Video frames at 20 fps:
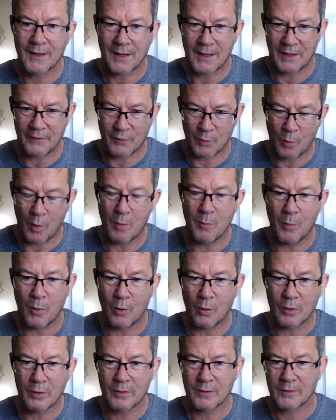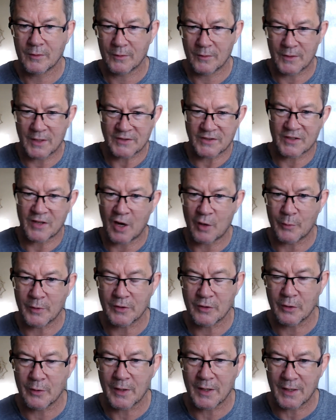and if you want more, this is how we
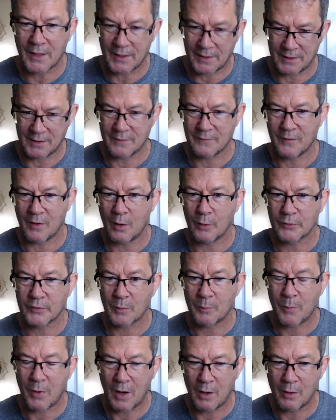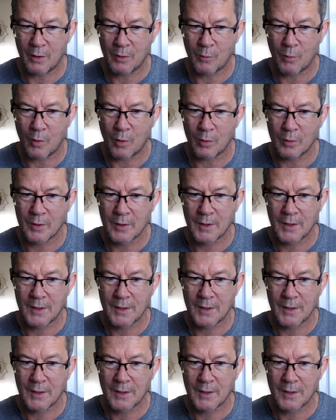do it, and it involves a Powerwall